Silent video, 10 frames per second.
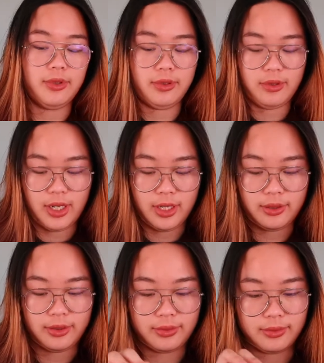Alright.
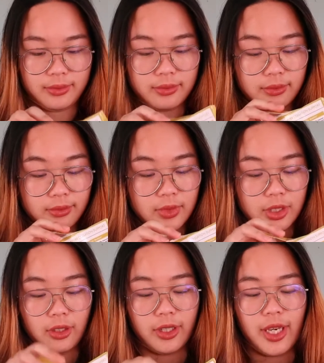
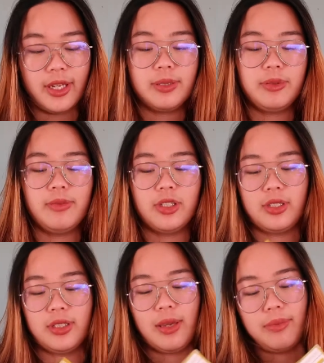So again, it's pretty much
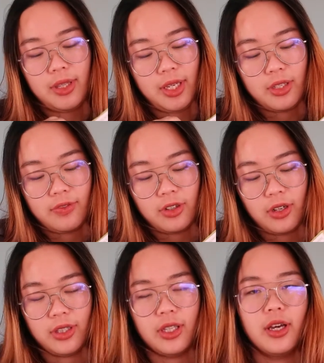the same thing. You've
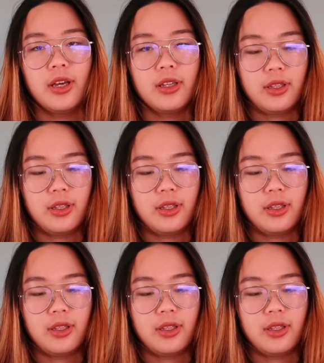got the